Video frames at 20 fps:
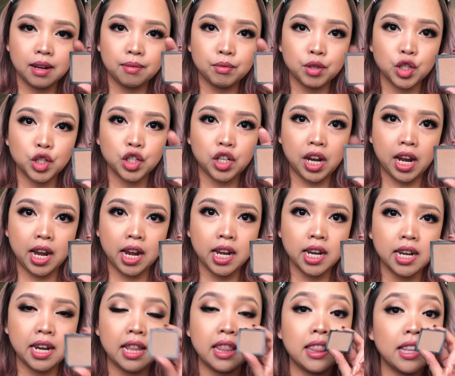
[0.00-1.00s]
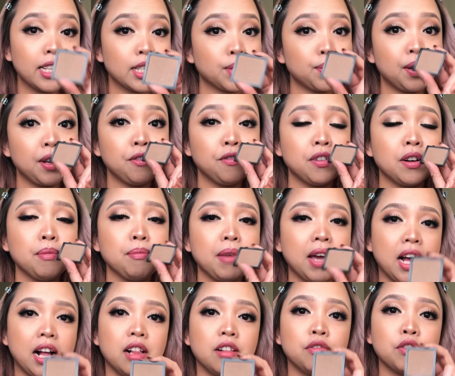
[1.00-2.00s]
shade, and this one from
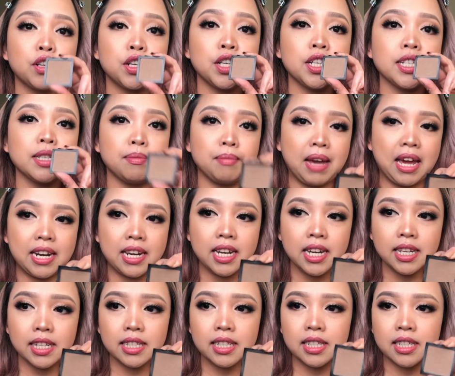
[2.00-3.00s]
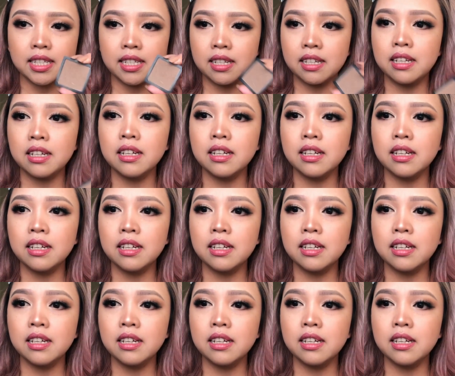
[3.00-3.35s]
e.l.f. Cosmetics.